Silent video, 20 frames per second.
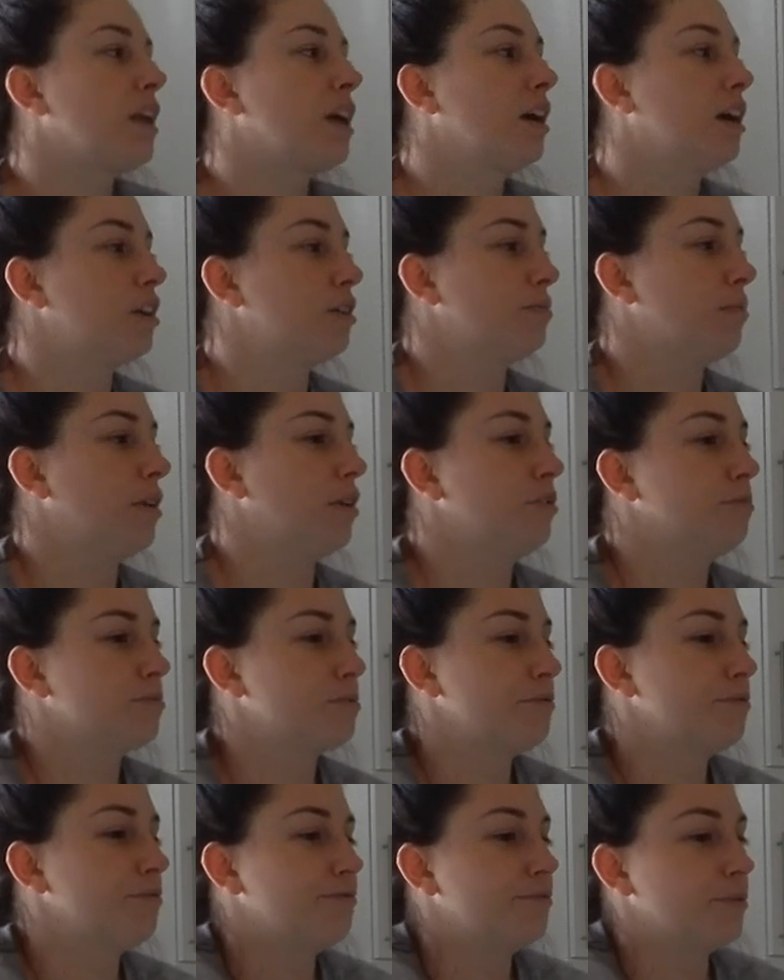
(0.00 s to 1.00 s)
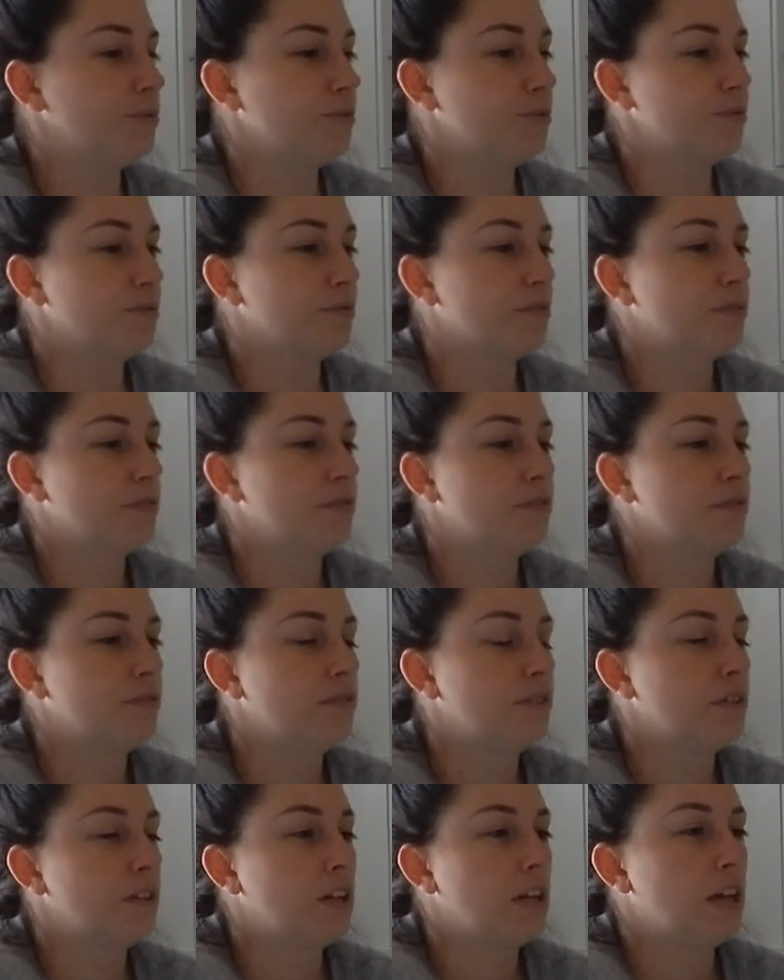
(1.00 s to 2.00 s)
Connor brought home some food,
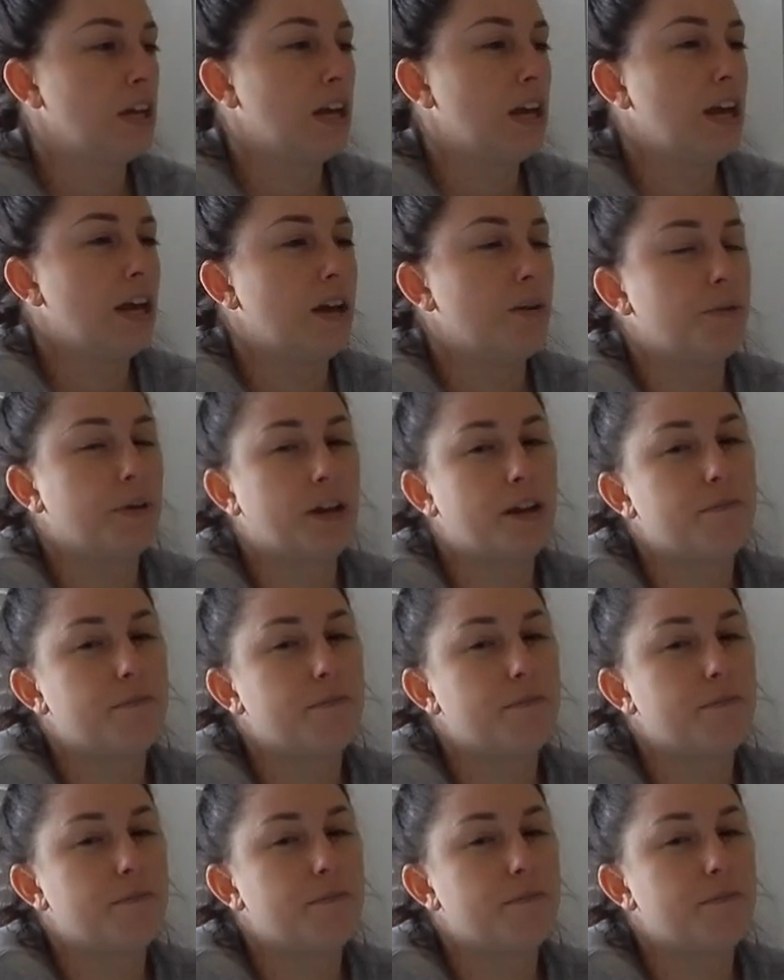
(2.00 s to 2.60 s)
well,